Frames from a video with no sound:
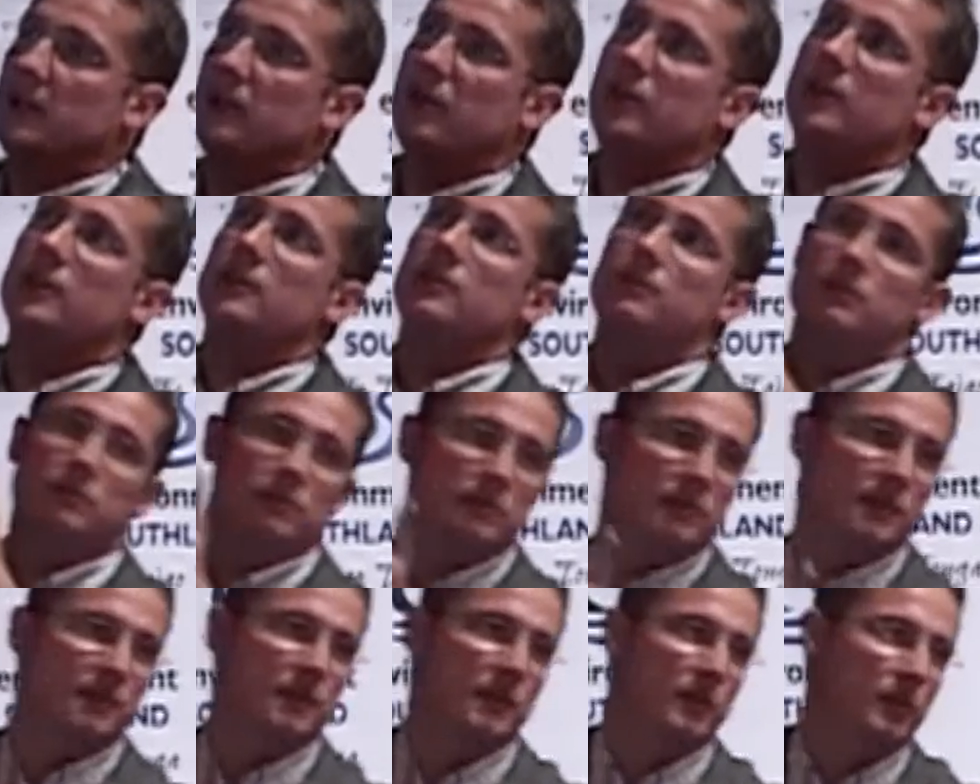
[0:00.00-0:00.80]
or
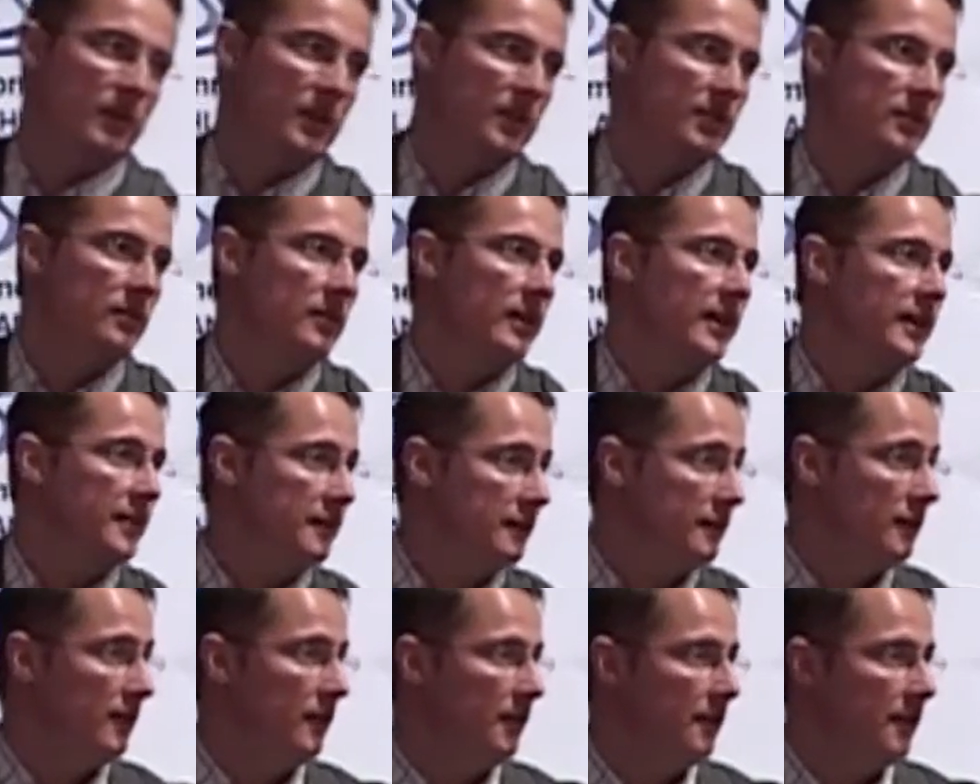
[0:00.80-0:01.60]
if you want to do like a
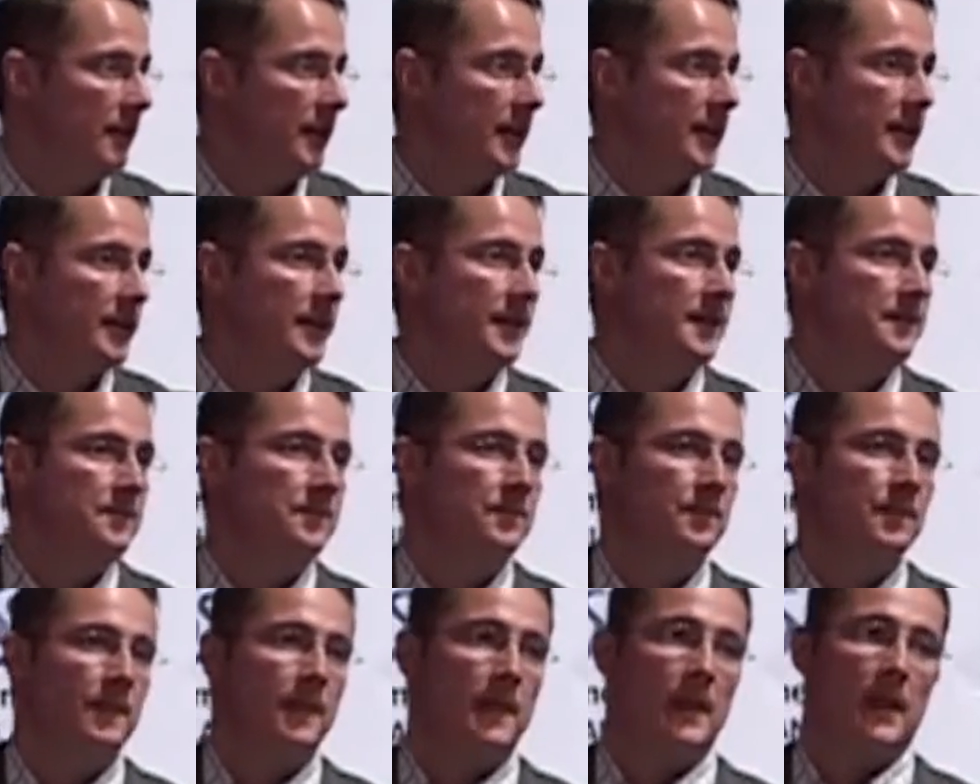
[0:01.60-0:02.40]
full thing.
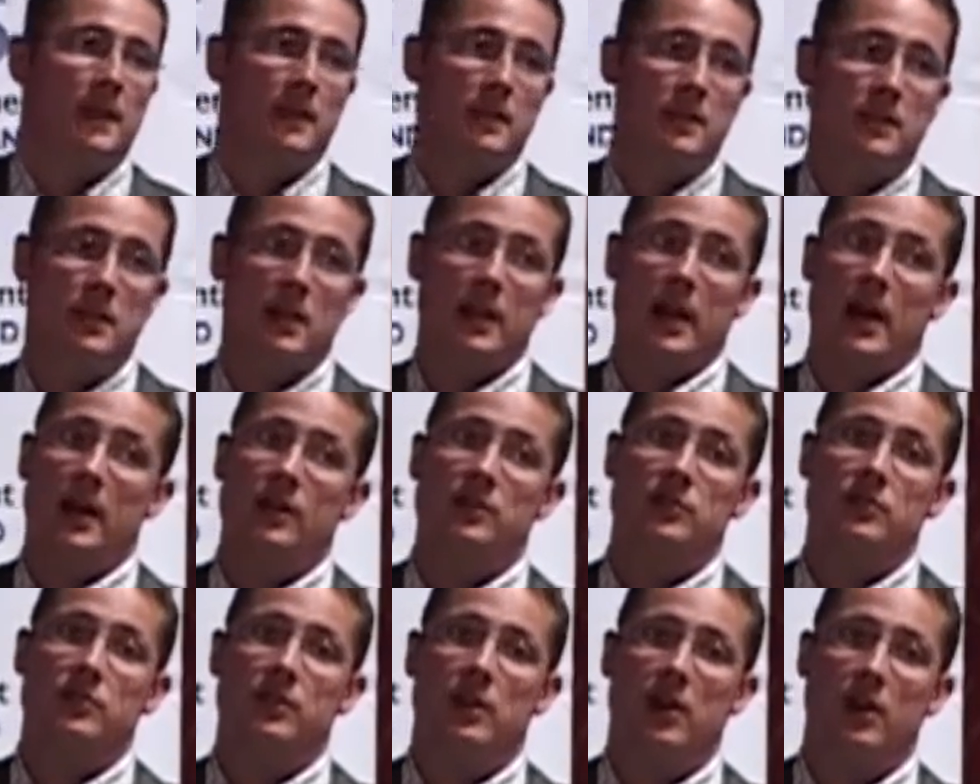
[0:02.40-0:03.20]
And this
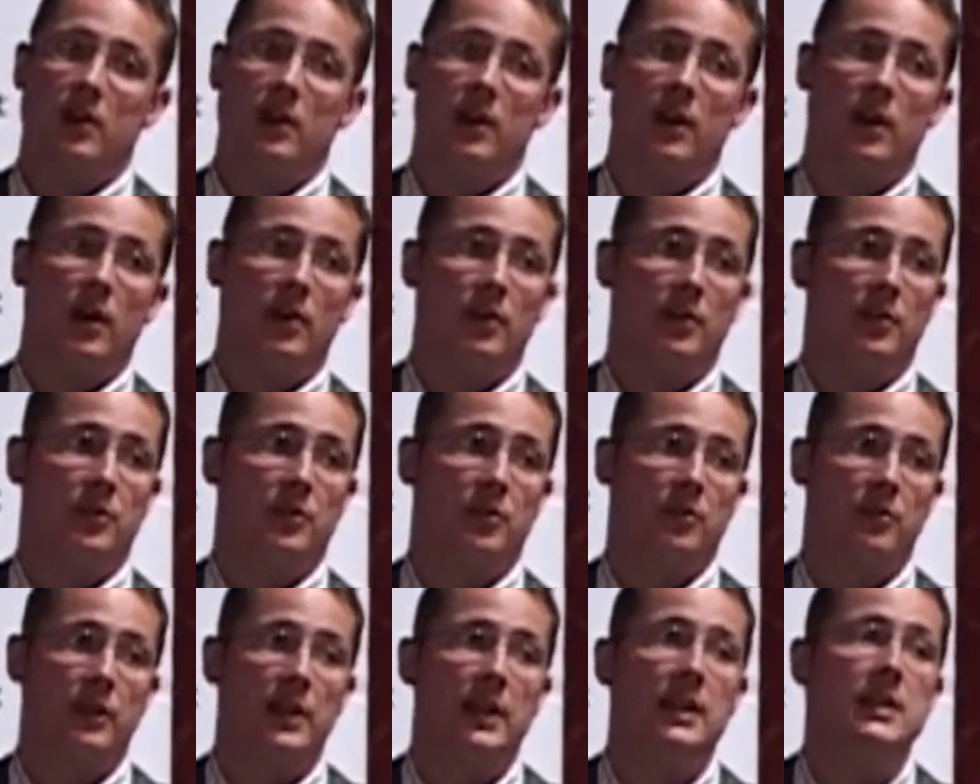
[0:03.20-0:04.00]
allows you now a
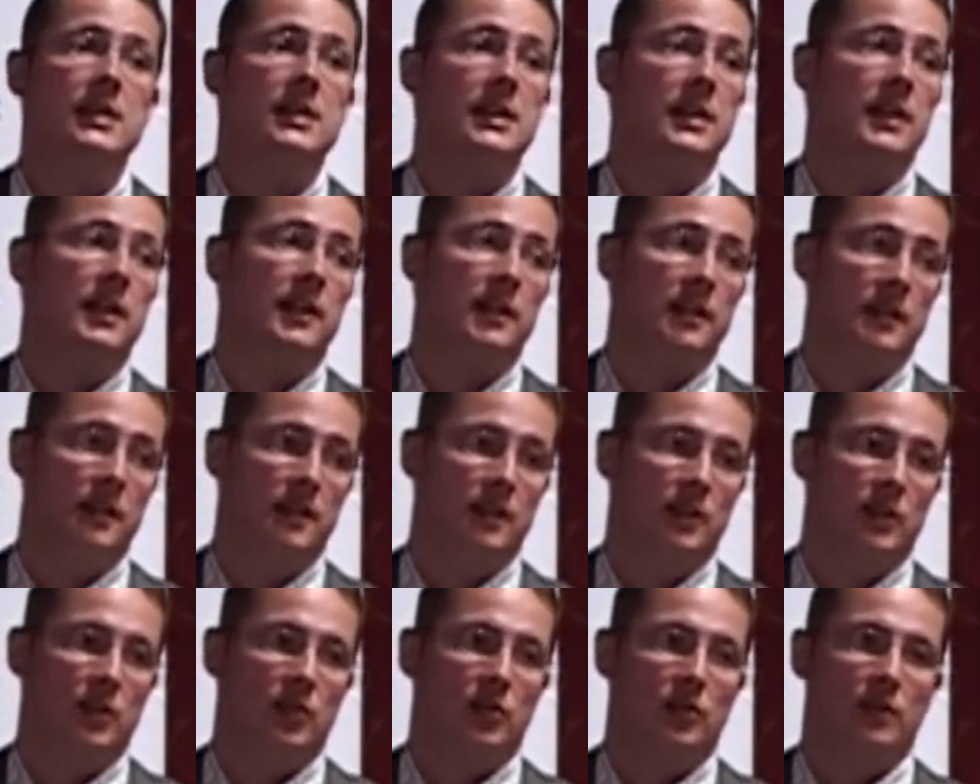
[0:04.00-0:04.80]
3D
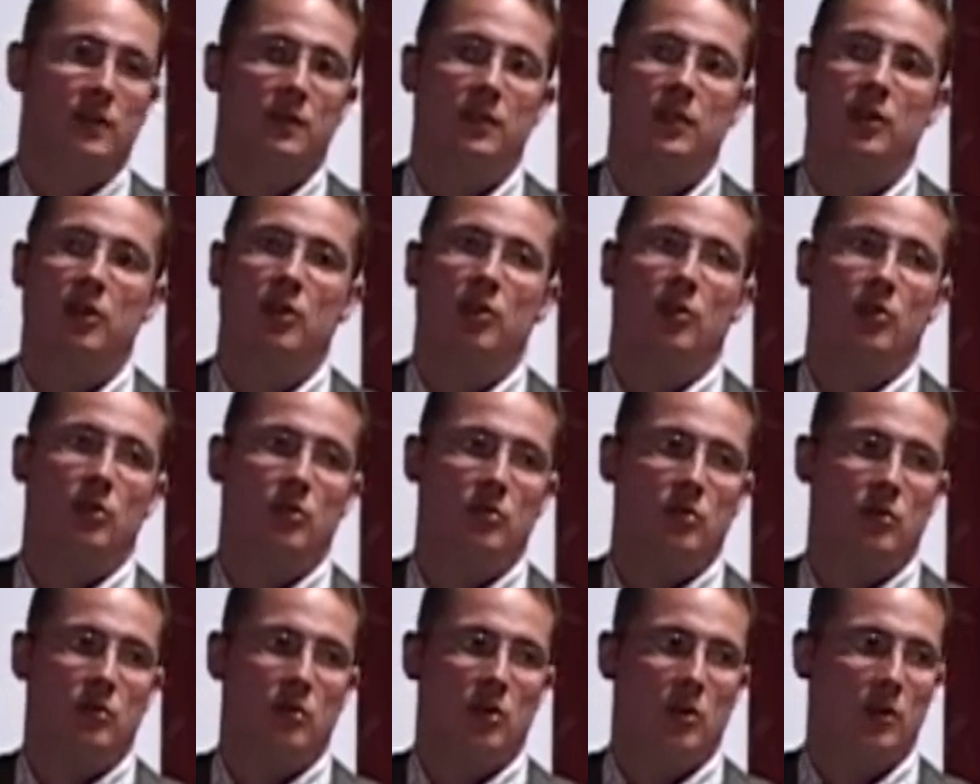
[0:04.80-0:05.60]

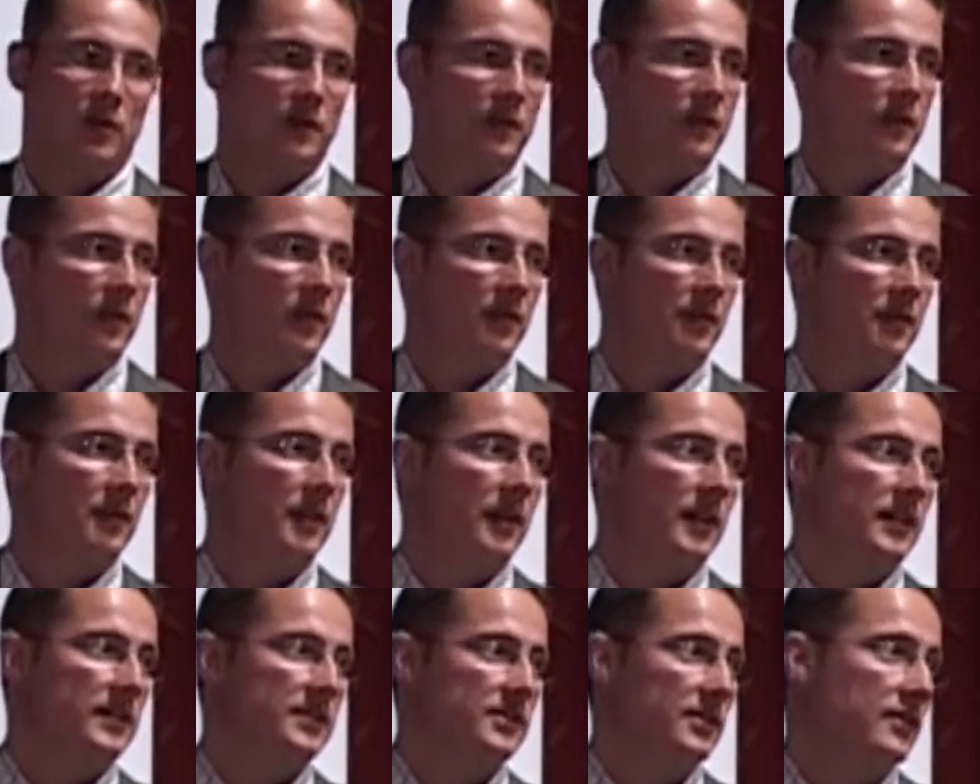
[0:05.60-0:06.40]
view of
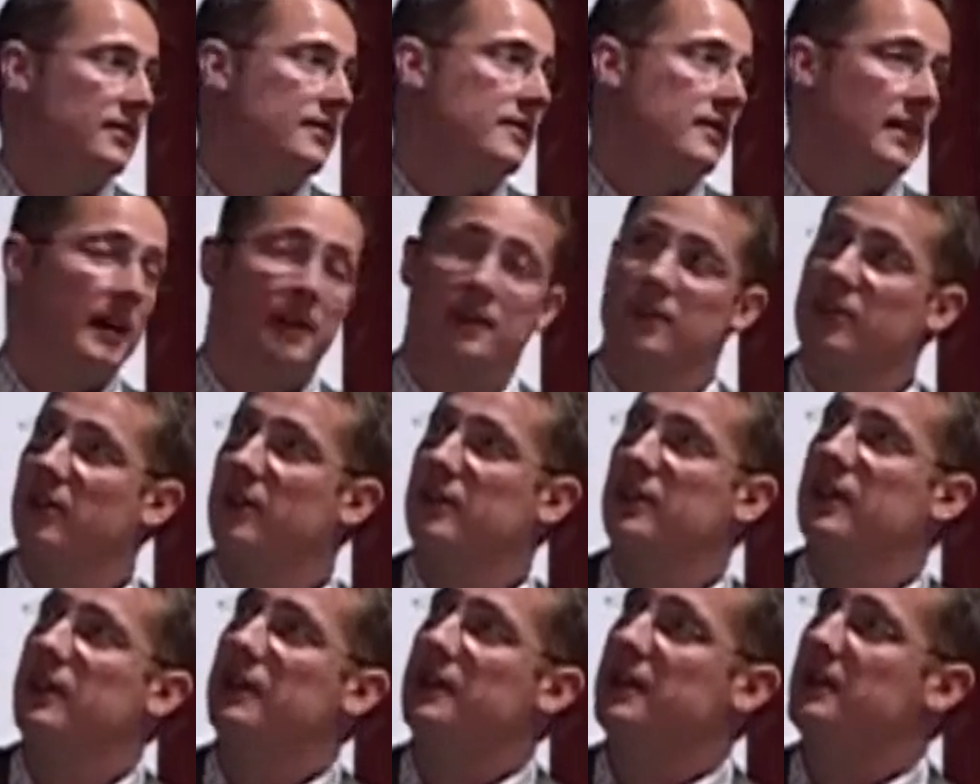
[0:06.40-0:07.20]
things. So I thought
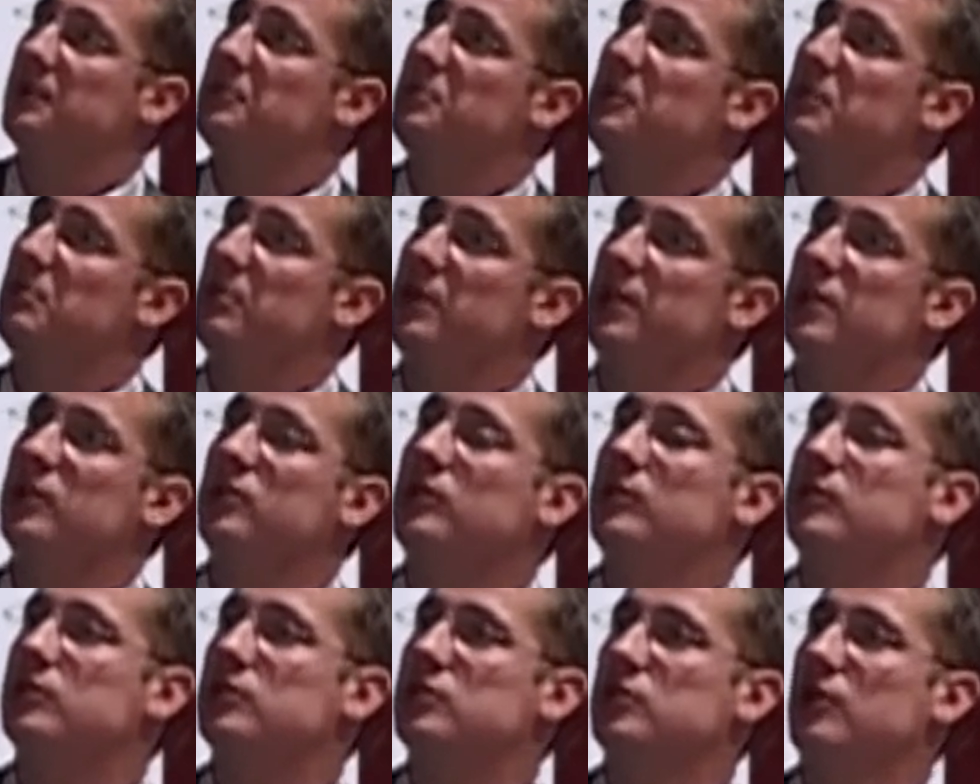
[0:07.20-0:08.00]
that would be pretty
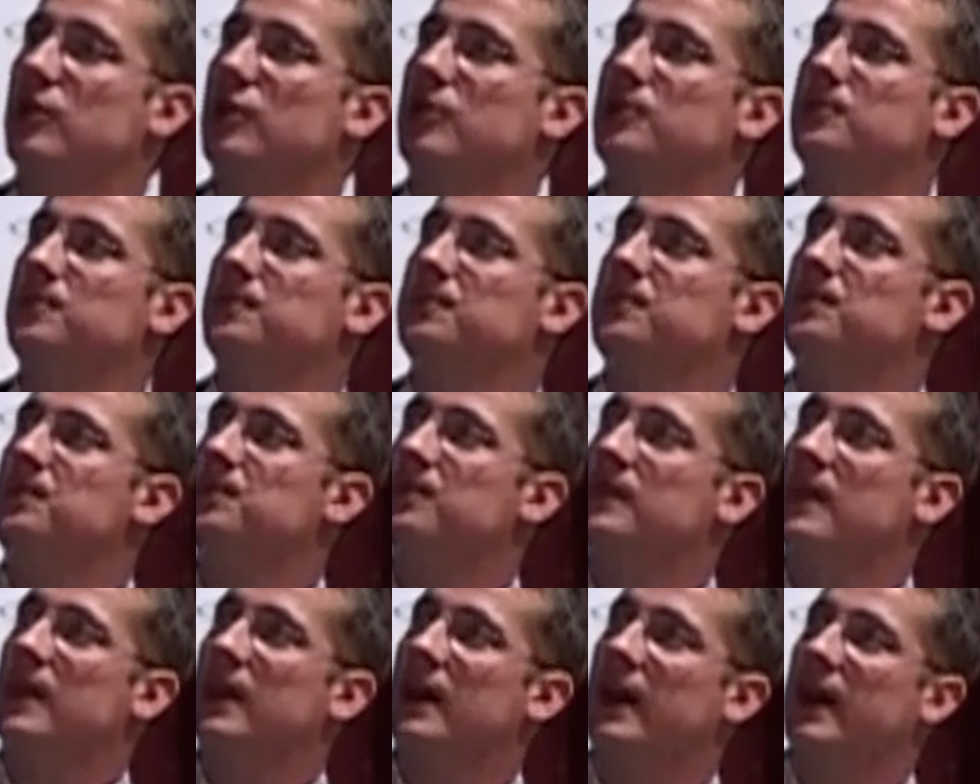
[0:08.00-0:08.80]
cool to show.
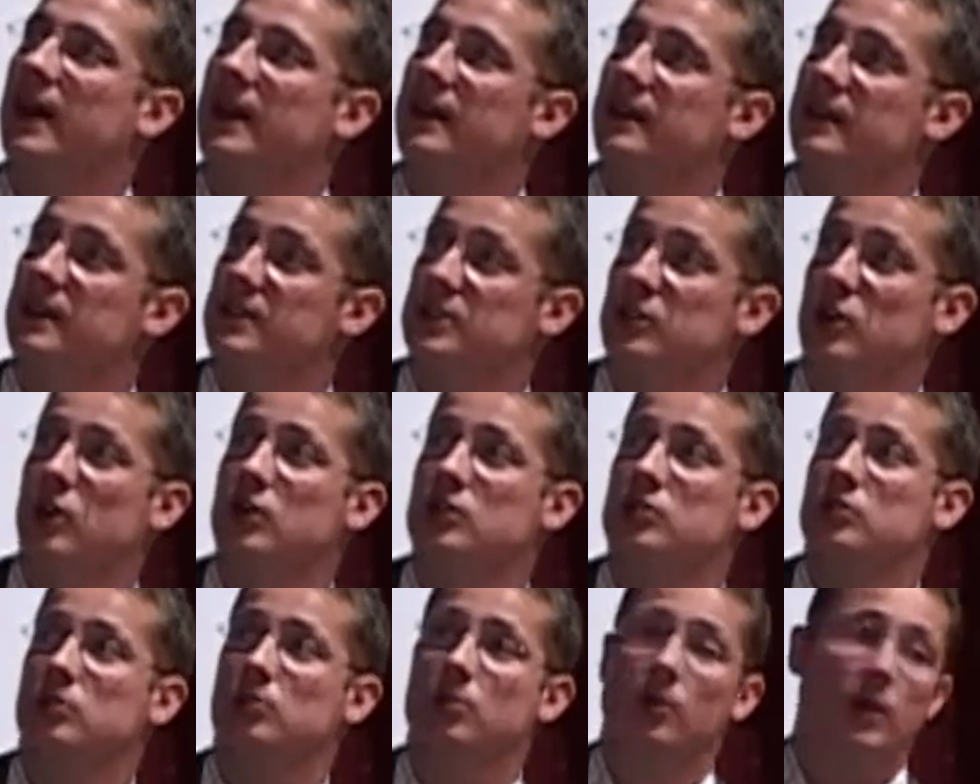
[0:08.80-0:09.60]
And this
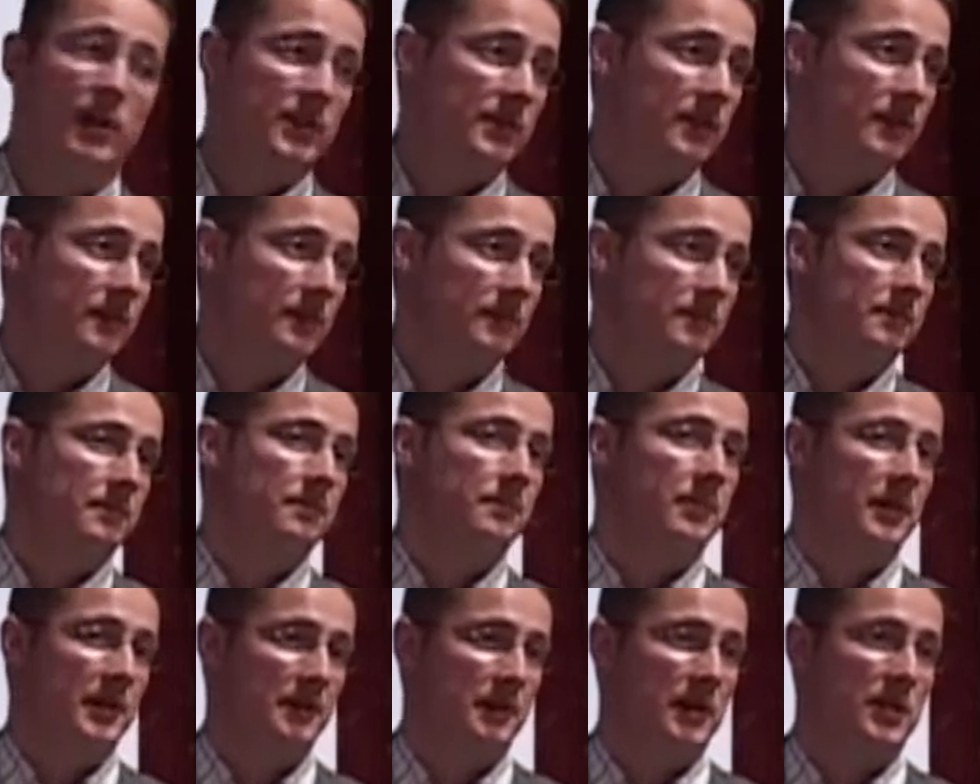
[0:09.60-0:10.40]
also works on
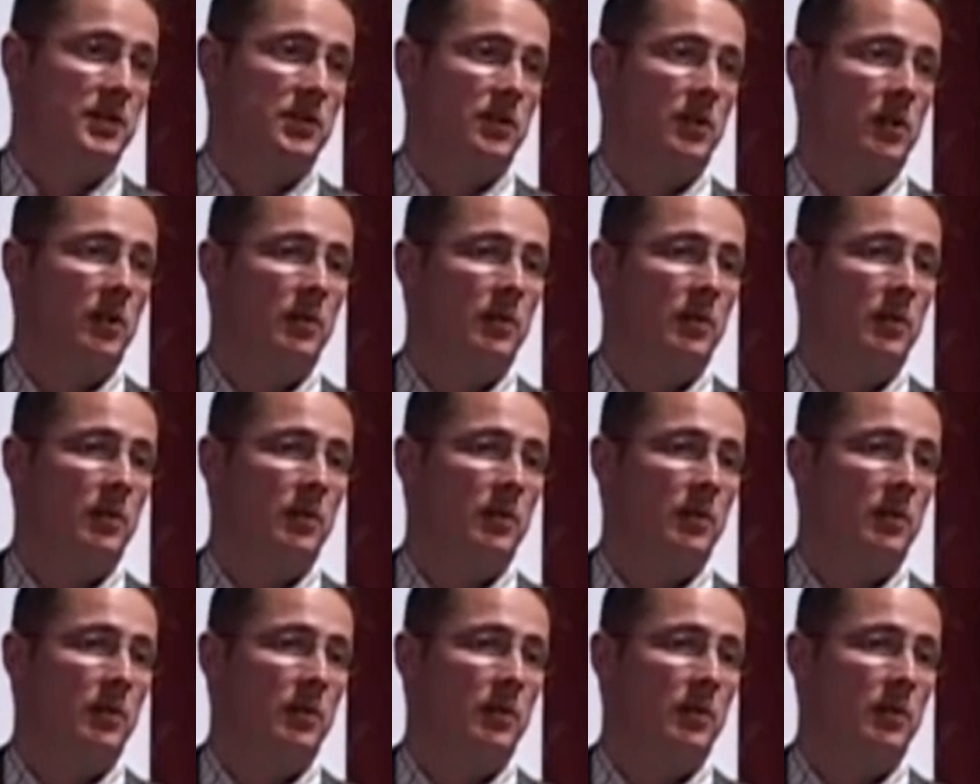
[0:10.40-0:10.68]
pretty much